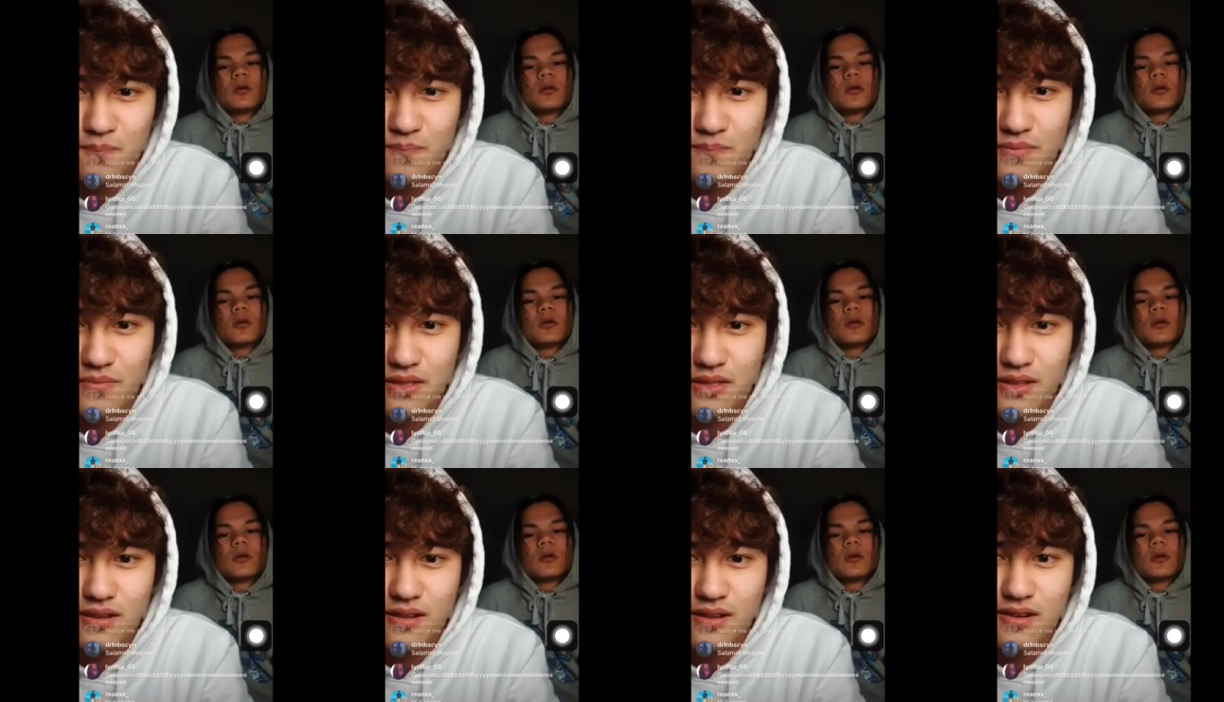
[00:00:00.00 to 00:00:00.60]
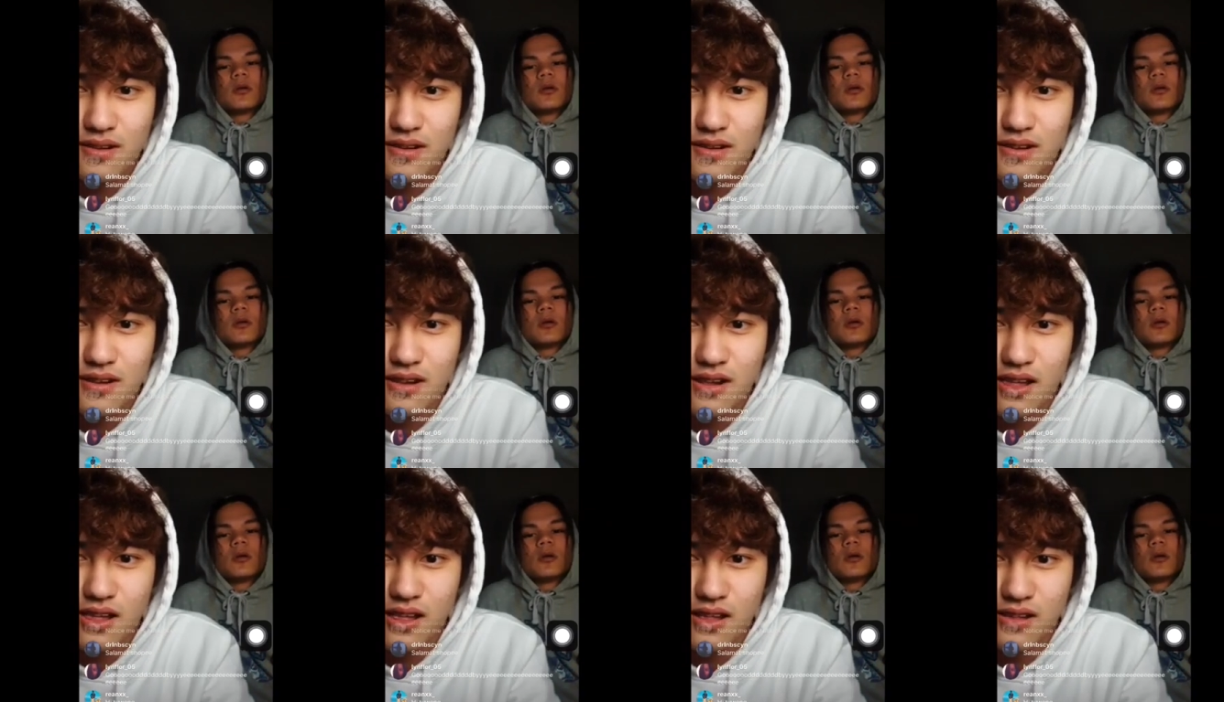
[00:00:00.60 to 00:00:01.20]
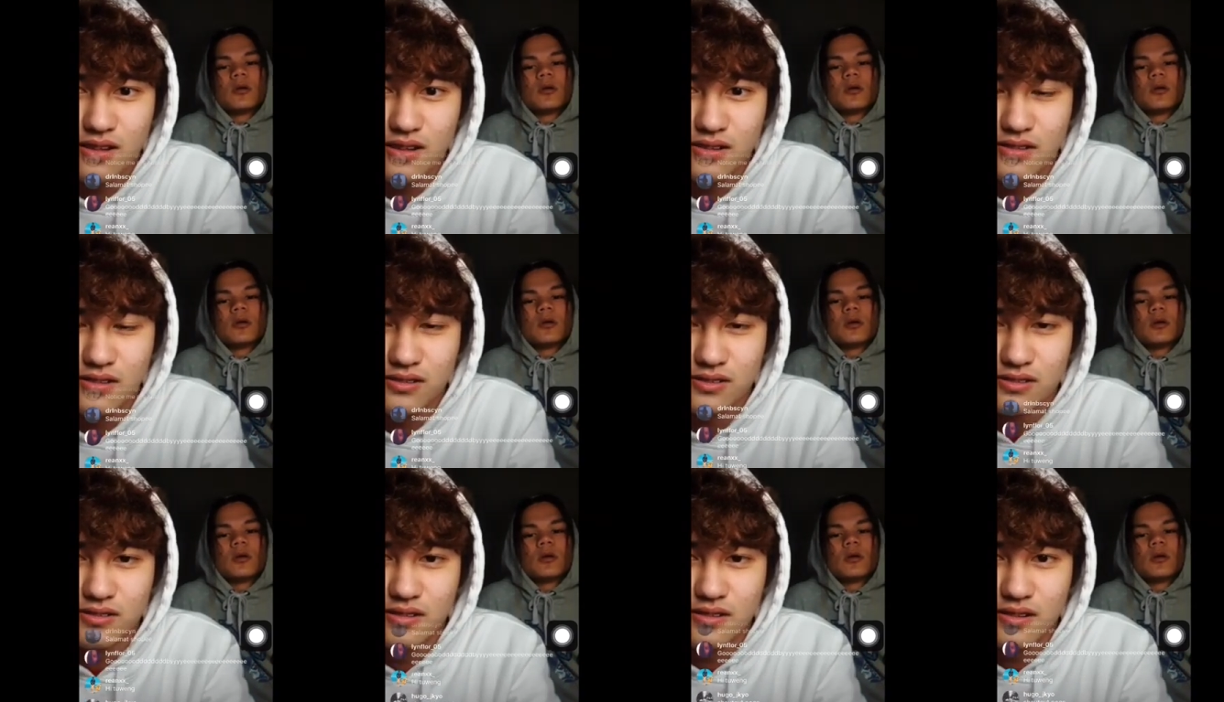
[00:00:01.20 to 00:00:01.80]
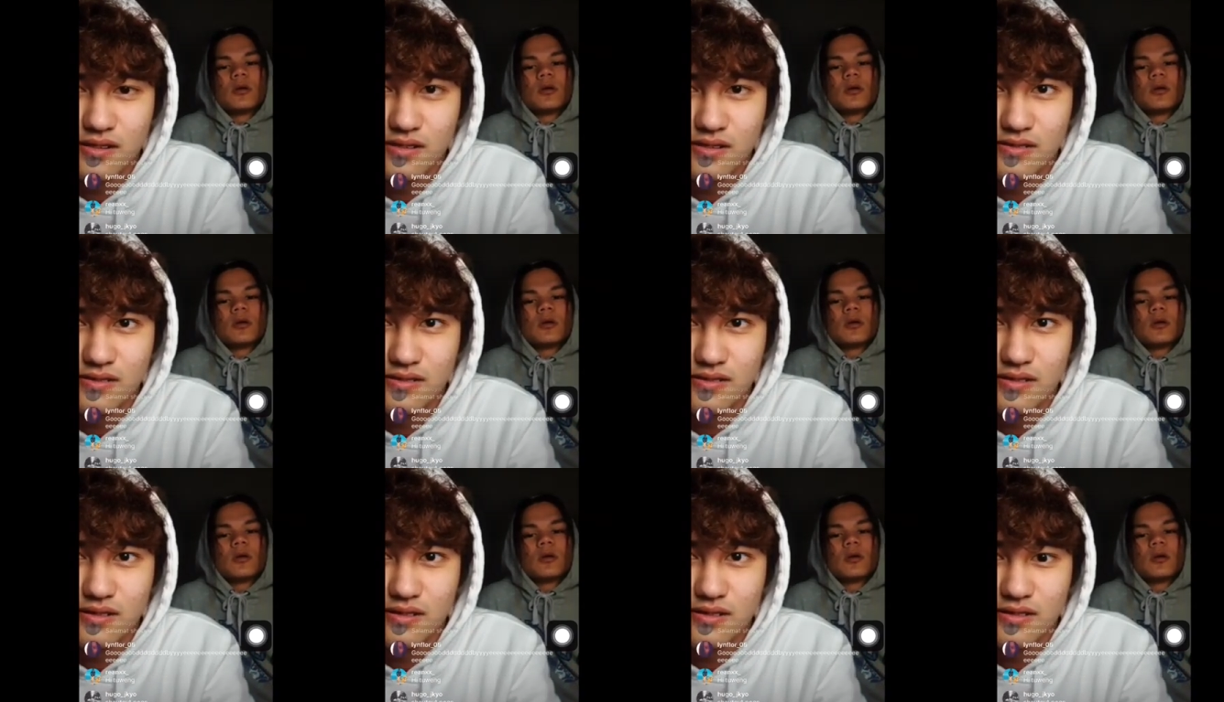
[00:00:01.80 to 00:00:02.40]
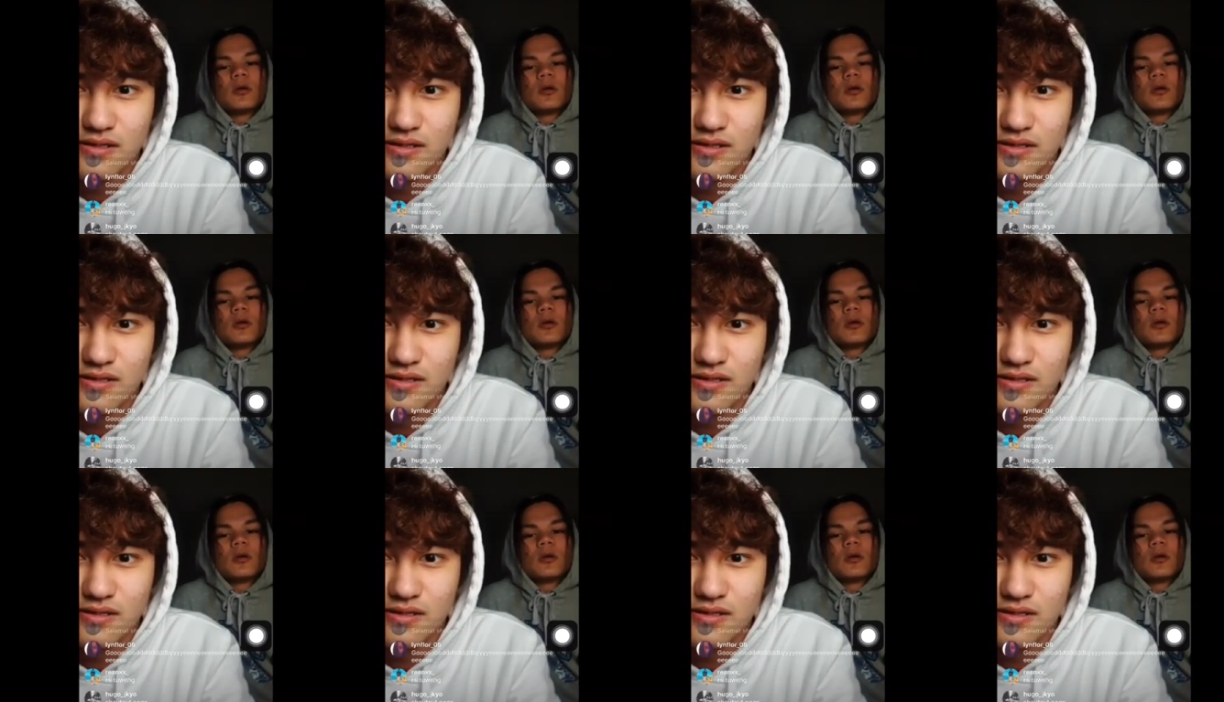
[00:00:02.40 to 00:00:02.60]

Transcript: No one is speaking in this clip.